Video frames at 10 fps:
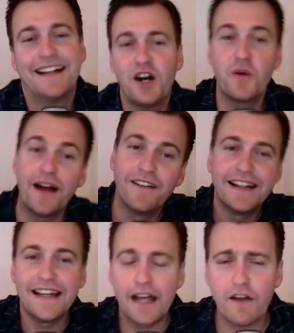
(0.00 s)
Oh, well,
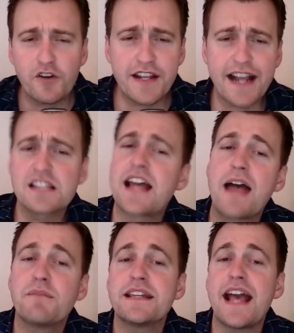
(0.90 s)
for the next
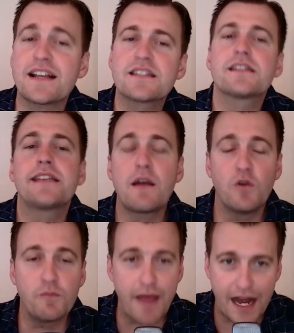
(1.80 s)
time. But yes, they
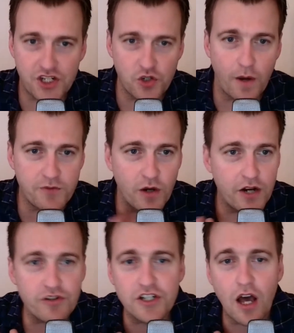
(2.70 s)
will match you up to
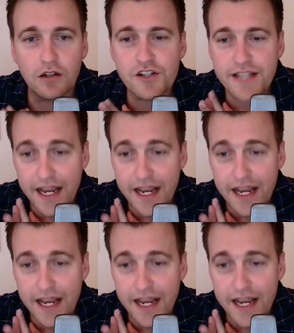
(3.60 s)
$100.